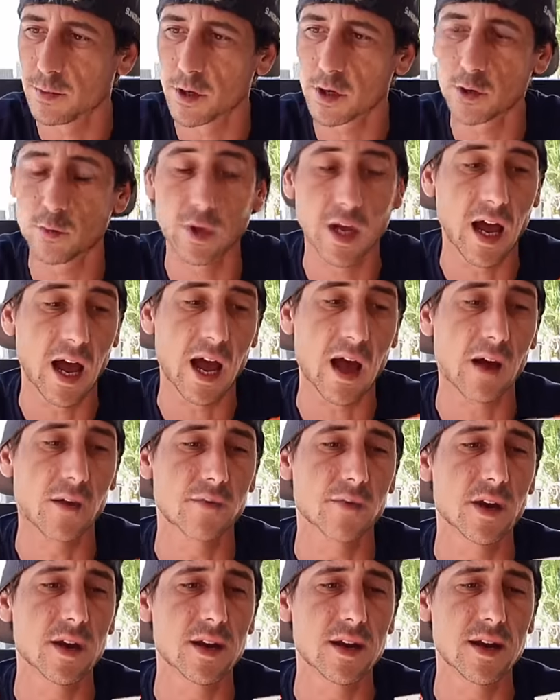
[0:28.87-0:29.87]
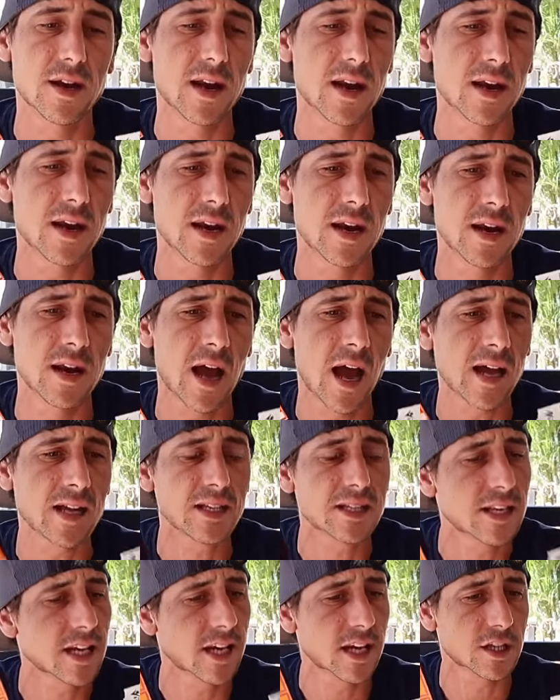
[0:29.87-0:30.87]
book. We have nine
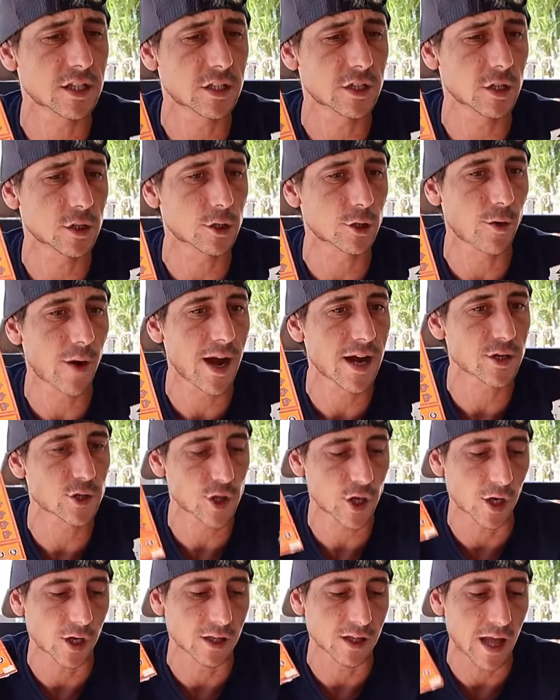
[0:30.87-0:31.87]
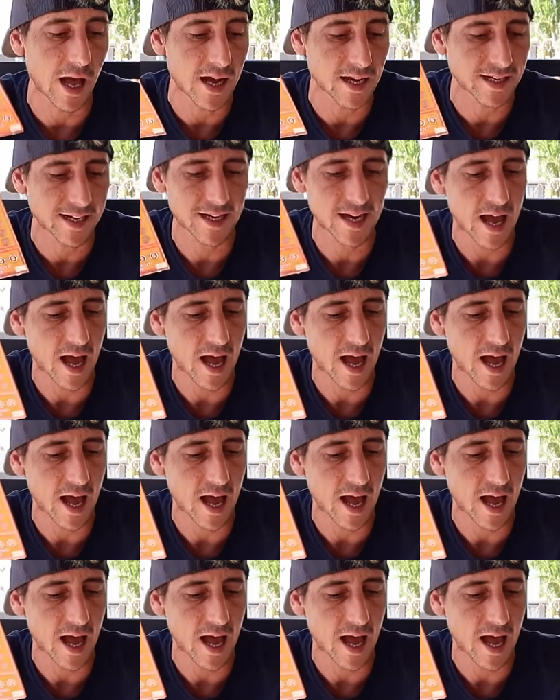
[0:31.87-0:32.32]
tickets to scratch. A lot can